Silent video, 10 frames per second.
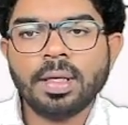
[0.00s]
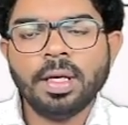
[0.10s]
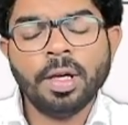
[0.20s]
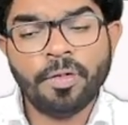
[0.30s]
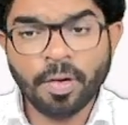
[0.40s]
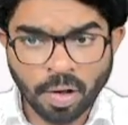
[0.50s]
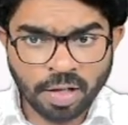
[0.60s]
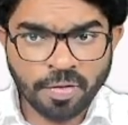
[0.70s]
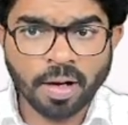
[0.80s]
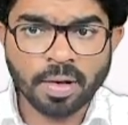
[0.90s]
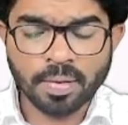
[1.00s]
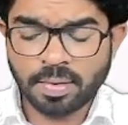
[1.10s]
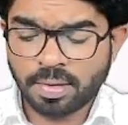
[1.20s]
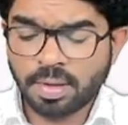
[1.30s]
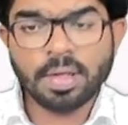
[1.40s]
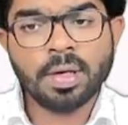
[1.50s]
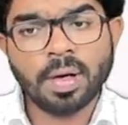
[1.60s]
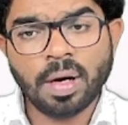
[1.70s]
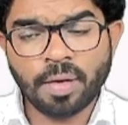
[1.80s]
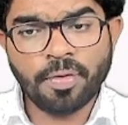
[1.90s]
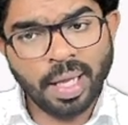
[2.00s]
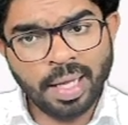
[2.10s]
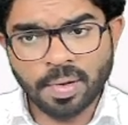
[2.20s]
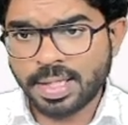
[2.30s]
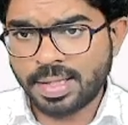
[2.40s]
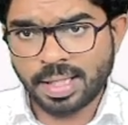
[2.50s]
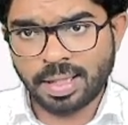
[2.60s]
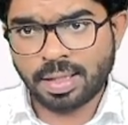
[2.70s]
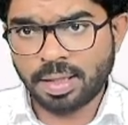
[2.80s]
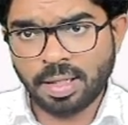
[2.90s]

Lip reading: If you want to follow, or if any coaching center,